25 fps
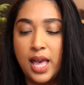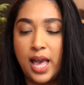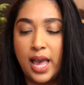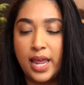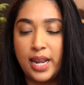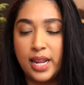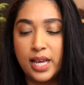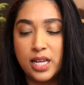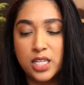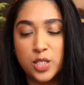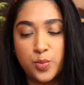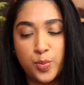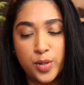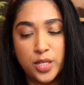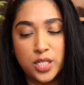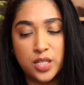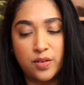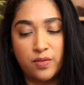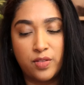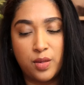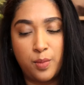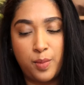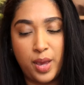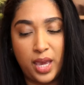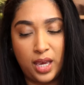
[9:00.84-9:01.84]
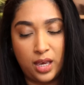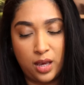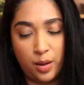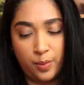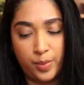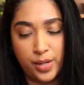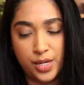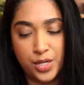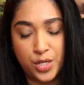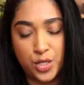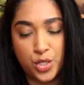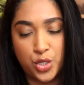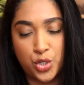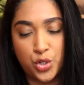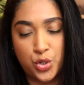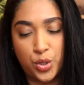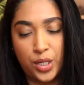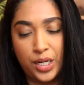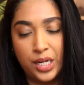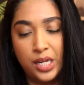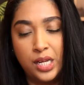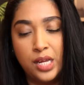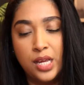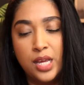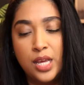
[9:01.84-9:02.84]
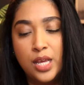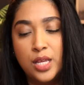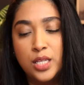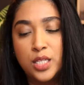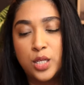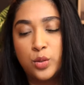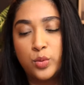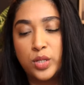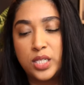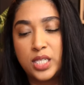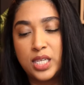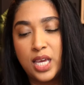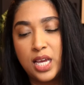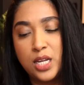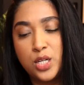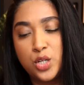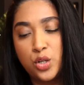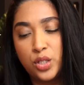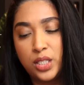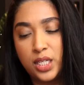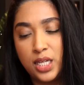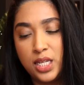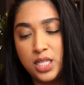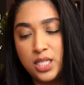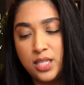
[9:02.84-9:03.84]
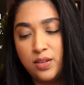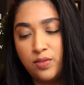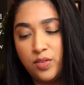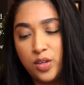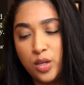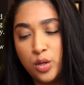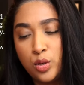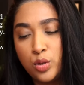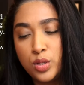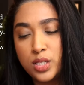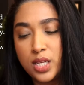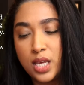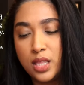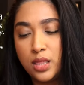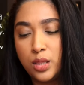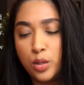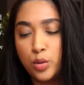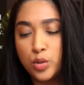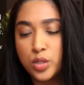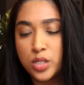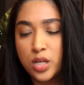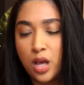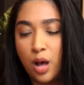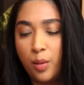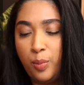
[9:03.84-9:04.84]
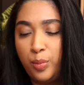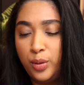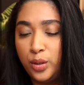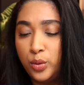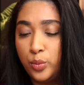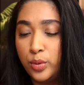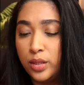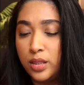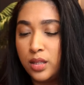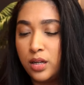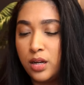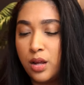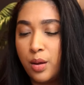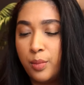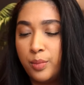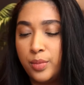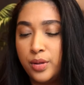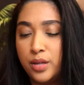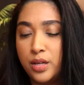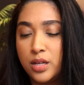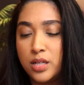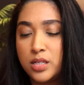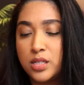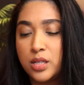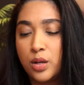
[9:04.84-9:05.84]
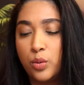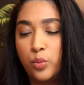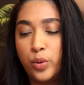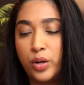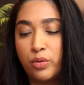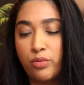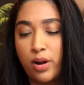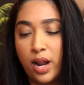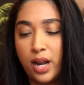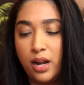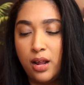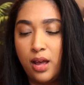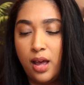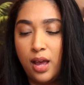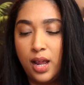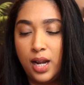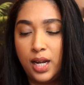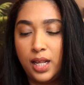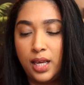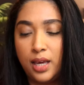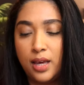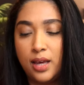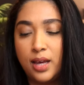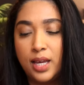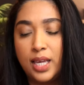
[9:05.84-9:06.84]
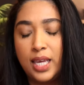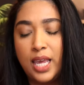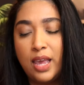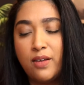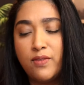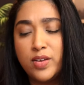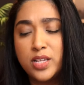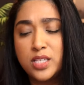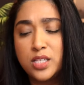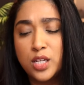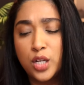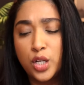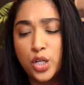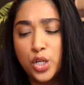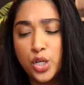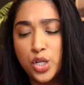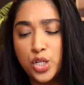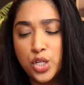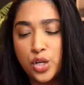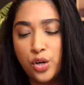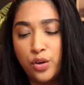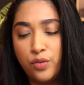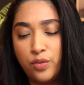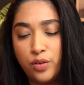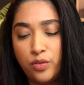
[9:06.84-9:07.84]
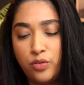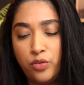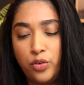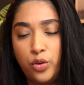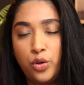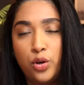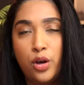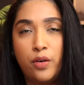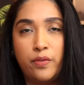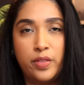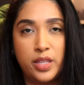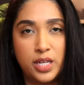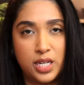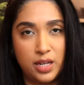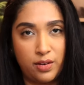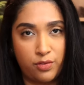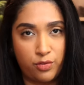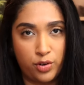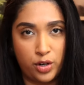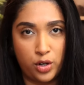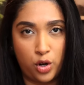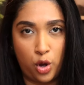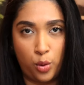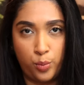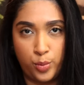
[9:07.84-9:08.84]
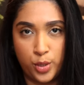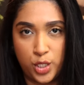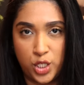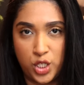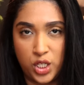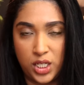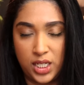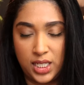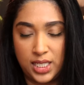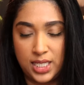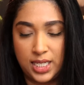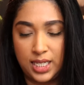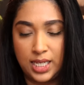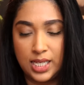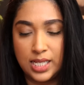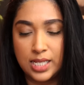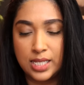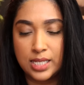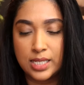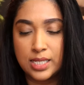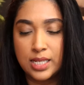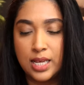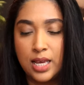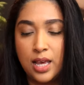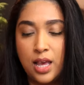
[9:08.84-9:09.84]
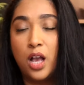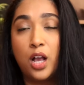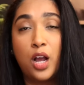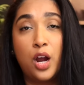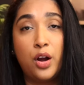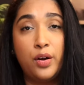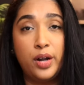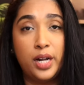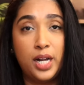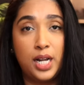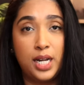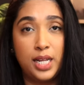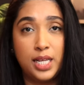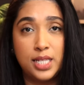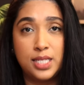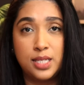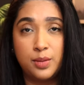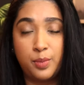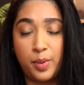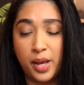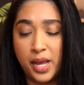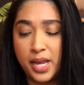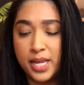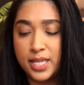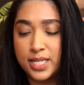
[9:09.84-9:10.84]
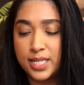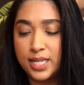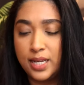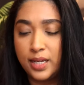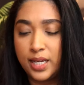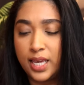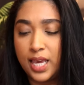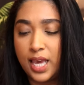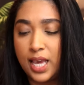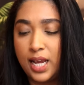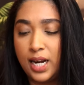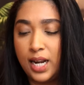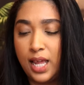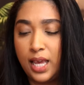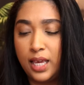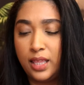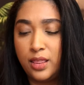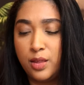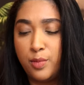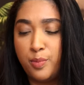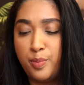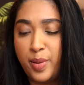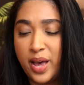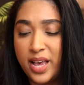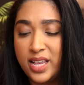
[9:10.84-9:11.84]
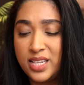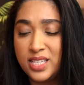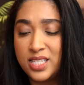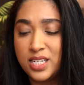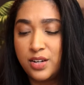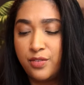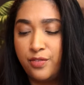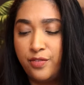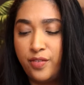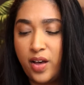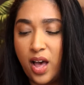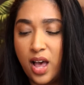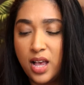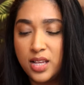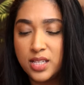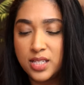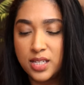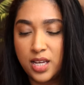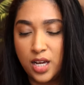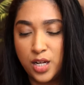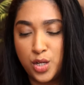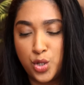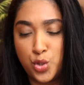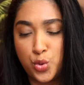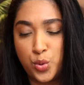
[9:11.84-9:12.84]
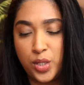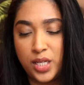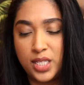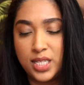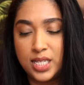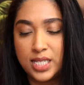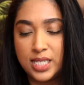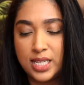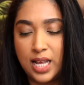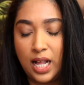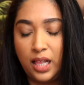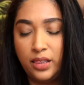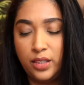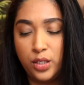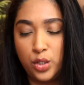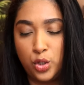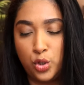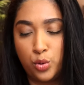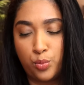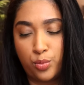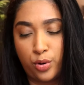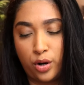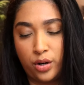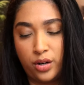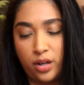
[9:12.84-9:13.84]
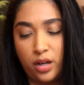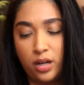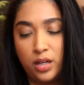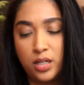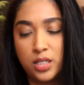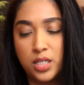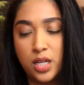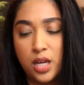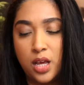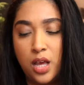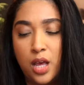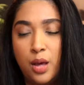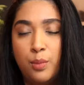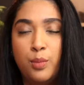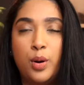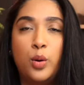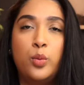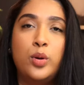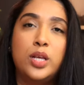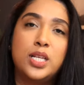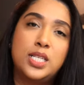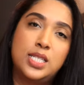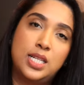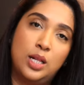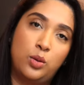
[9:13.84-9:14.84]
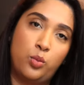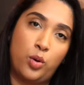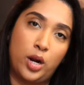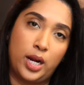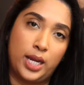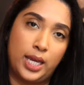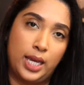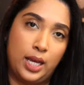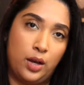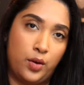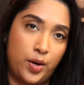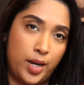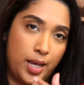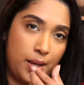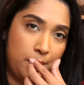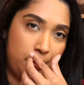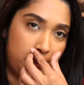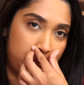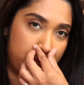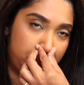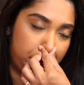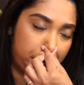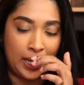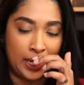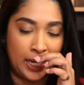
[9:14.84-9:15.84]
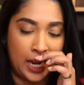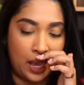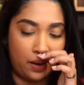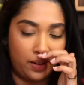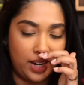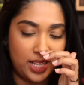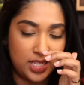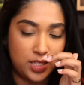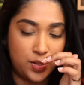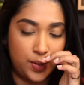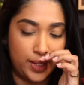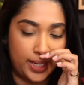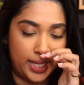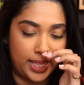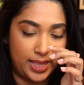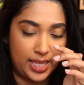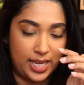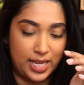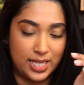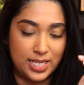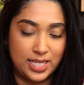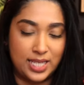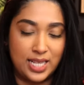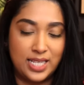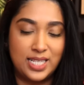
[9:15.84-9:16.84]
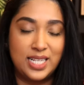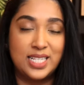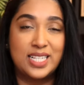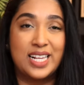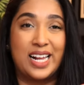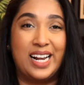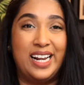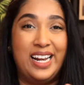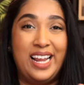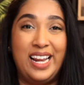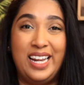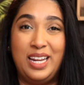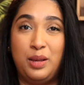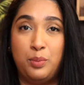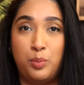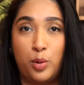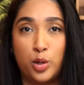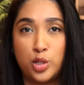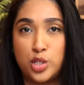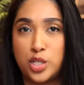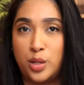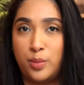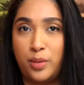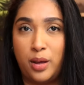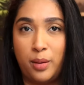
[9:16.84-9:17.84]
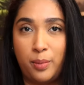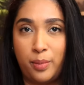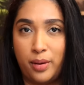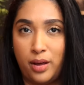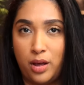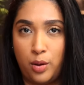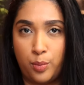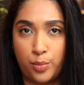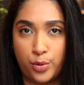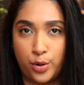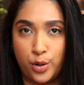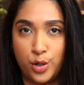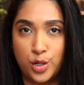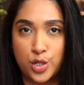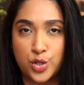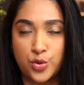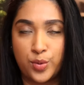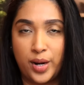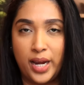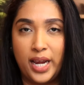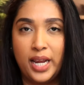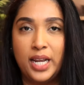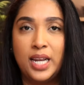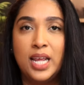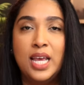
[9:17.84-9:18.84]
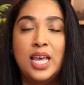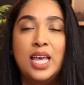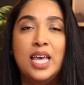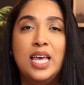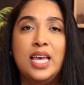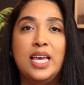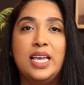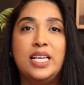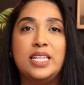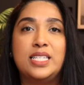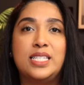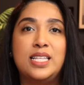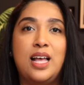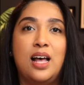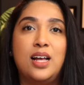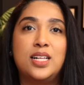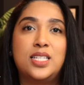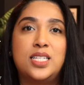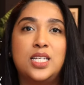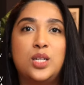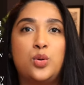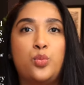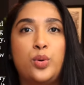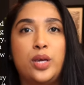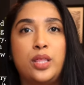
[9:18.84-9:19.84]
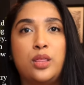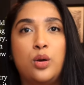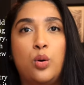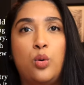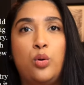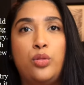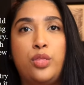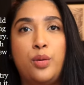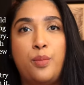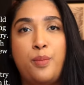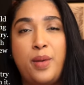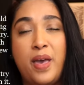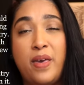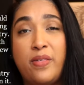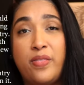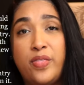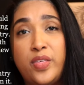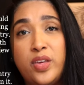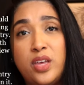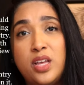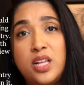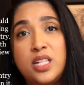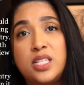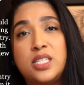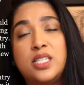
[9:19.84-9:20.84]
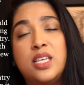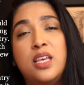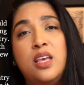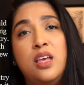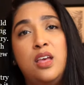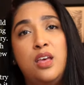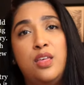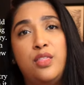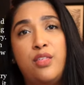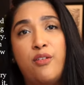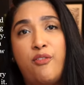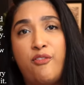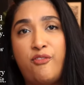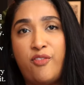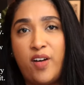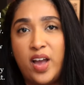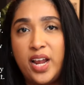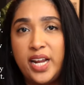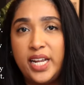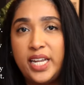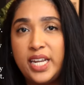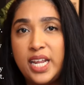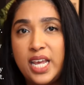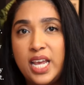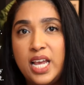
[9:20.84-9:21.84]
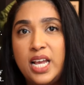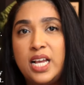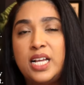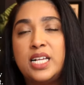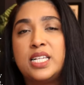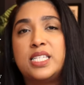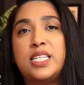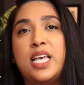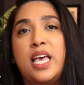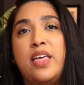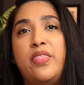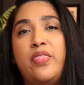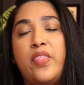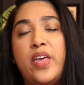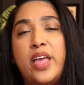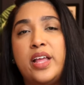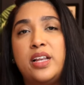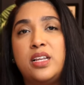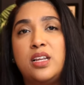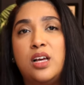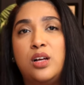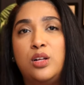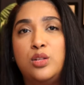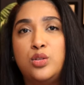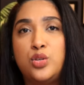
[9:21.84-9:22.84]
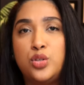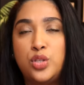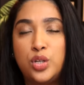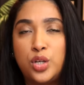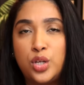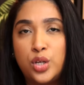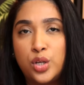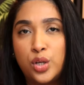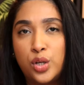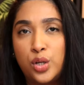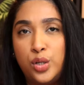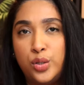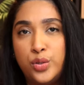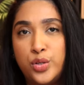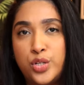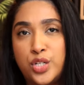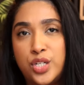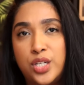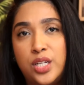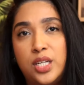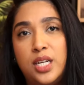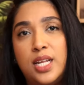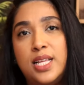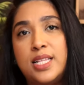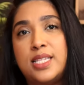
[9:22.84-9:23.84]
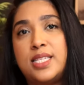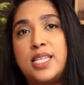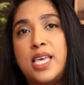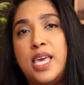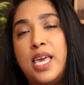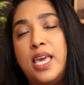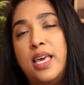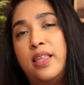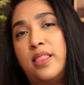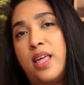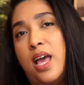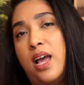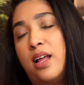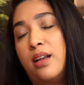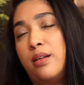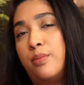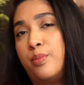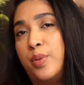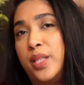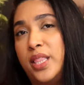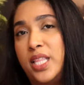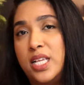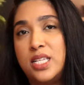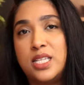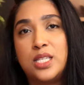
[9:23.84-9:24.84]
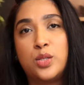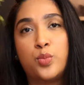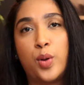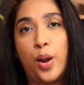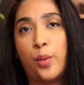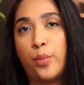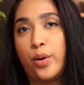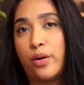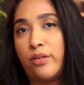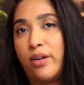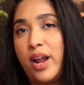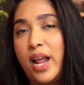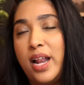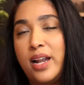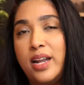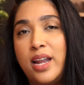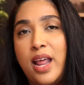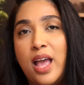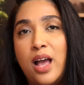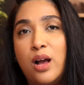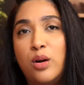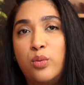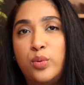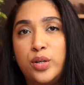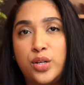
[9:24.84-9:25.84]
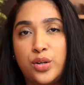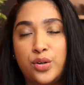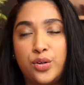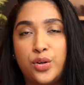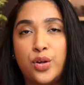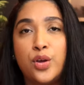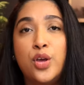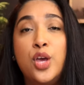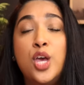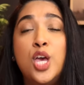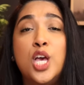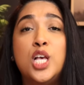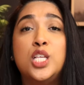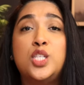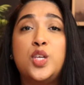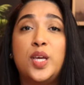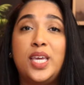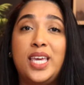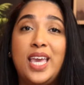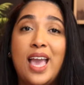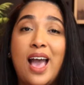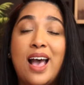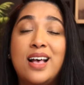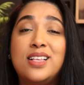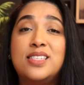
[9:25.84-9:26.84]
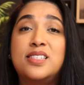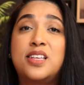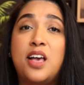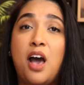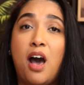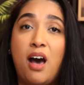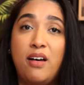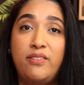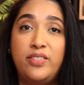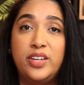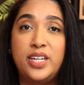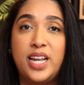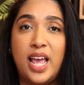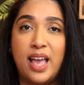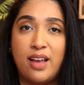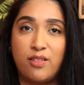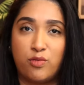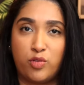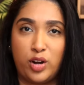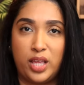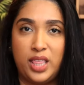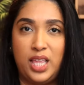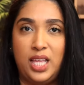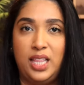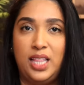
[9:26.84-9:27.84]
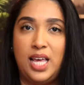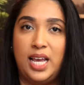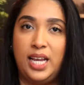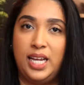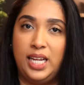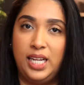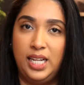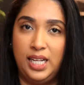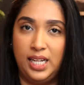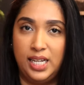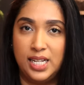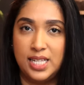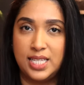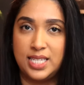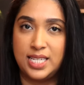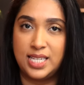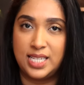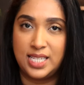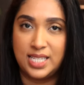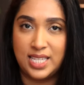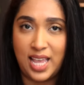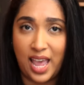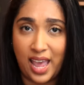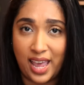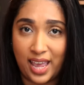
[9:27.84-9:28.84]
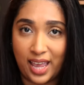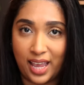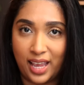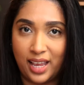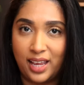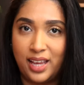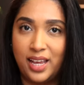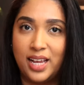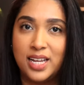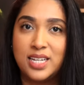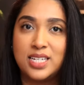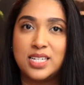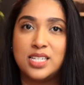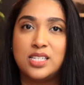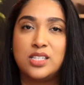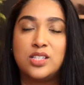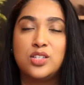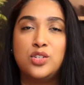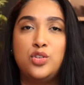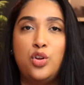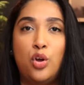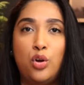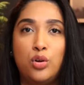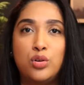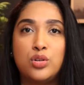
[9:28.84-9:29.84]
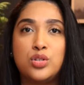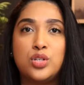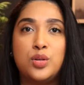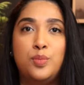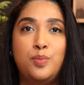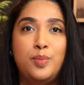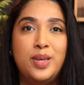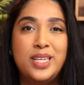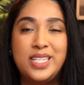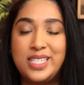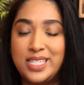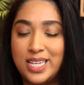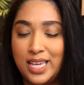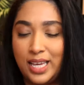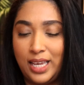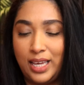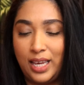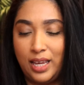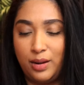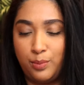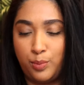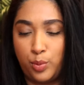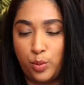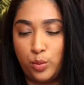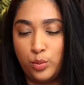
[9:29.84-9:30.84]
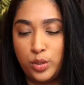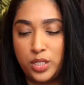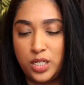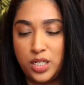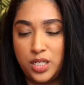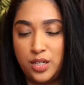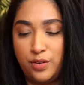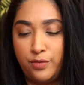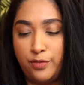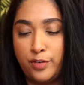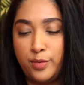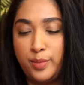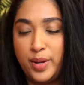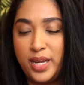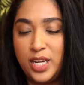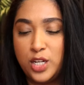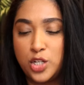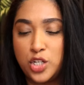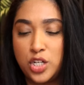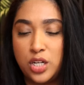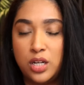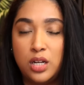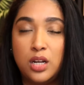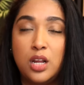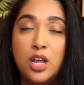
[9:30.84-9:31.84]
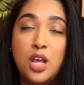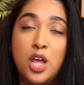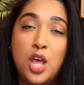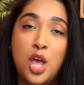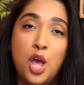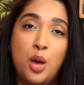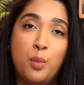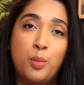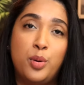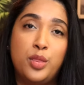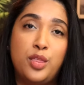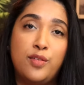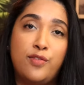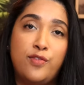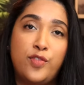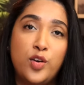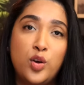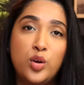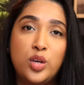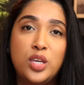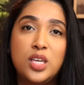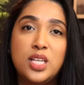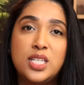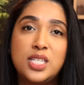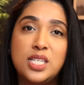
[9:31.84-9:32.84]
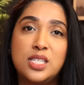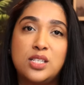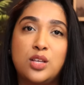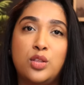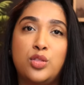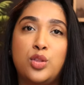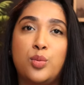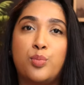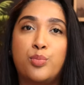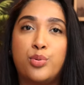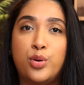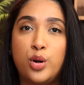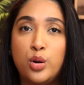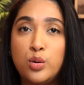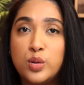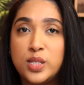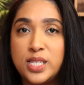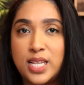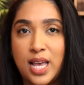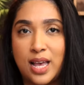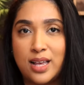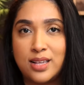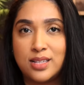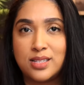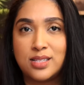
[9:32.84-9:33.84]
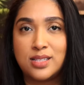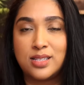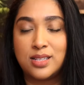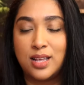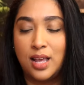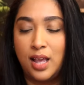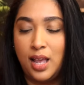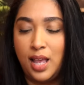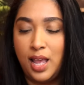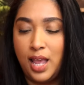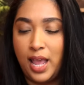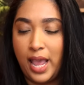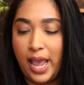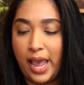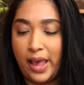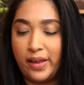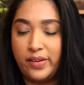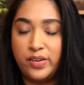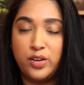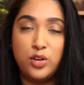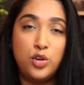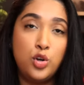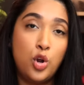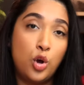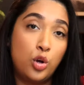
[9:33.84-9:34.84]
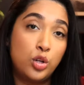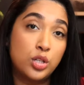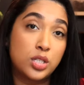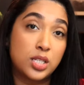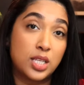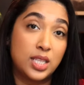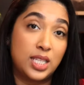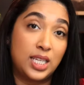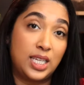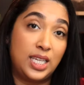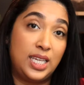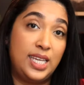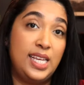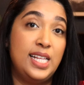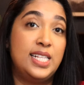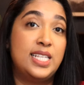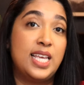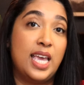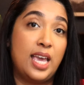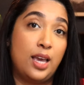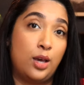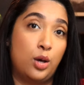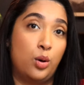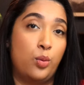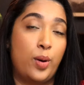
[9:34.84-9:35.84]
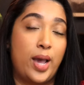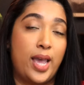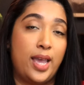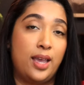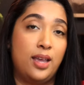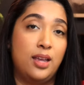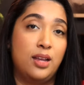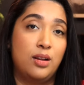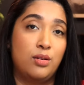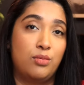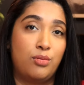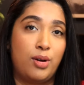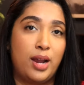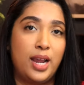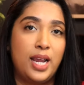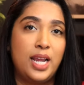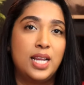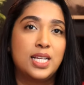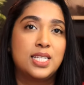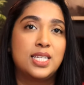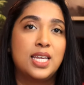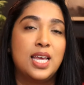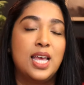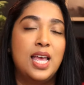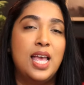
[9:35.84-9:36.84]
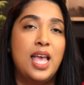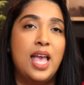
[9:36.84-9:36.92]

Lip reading: and experts of the makeup industry. So we scheduled interviews, and those coupled with the numbers we ran earlier gave us a good overview of the different opportunities. Currently, Dubai is looking like the best first country to sell the new product, but we're still working on it. Now let's look at this. This is clearly bottom-up approach, right? He started with all the methods, the findings, and then onto the conclusion and saying that, but this is where we're at now, we don't know. So he has covered everything that he needed to say. It is not missing important information, but the focus is on the process and not the key takeaway, right?